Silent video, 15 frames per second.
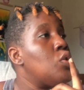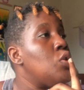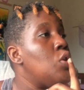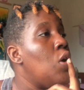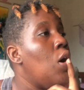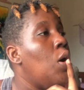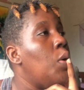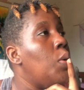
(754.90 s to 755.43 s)
So
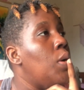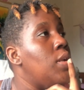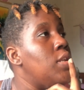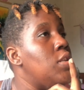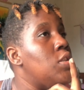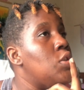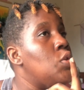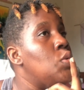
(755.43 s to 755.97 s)
now I
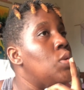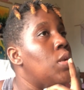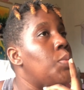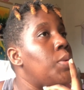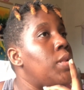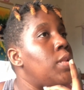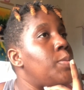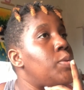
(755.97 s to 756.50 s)
need to do
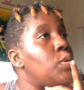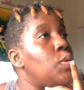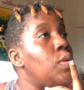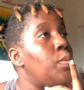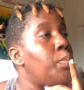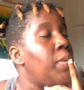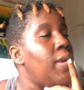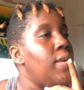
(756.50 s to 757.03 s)
that with Clip
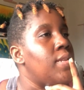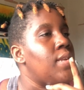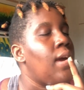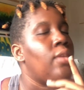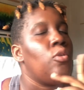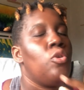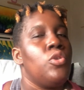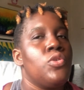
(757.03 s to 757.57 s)
Studio Paint.
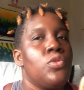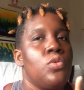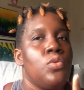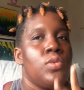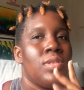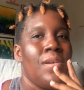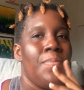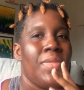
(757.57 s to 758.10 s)
And
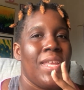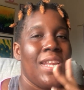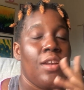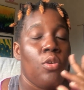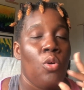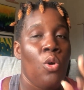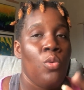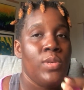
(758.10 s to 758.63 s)
also something
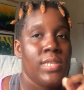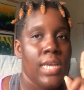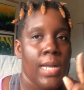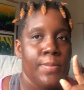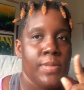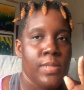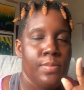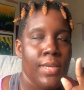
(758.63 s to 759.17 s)
that always
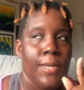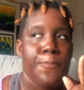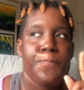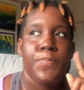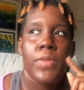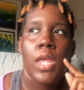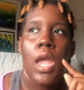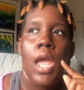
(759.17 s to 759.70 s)
helps me
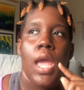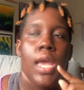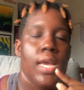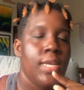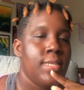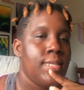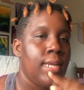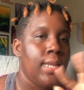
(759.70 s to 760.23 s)

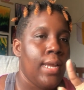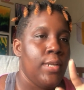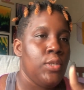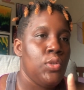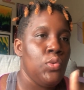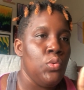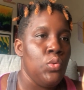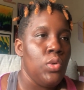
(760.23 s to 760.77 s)
is that I
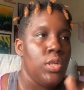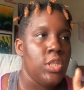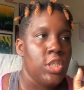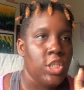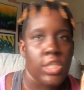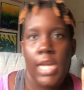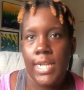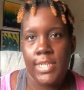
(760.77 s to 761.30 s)
do
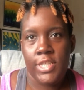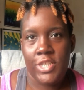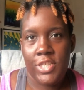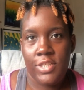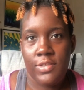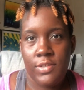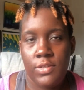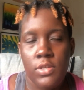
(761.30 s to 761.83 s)

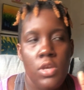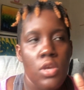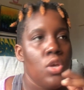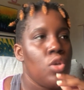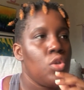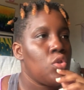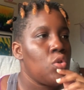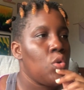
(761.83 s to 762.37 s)
challenges.
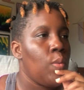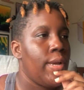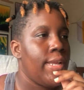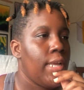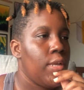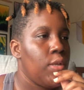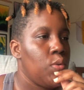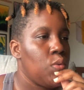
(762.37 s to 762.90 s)
So
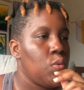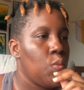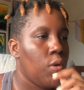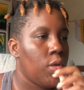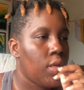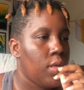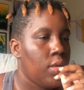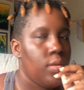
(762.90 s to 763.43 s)
when I use
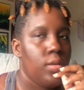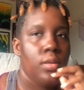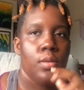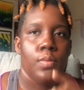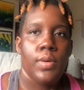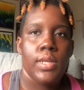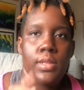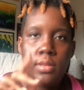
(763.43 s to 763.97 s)
water, you
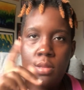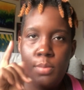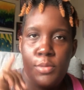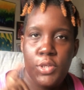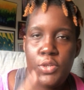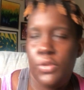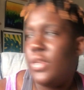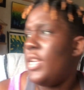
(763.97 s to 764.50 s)
know what? Let
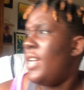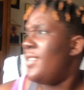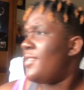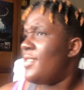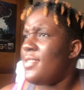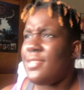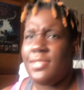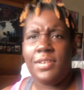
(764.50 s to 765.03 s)
me show you
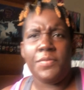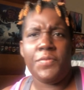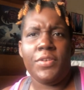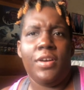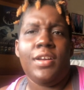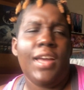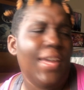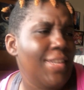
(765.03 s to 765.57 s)
guys. This is
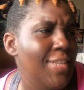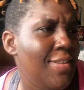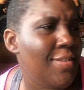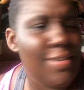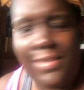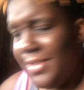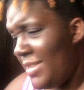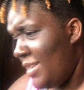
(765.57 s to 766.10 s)
lovely. I need
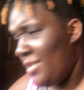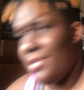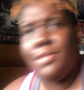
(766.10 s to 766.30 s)
content.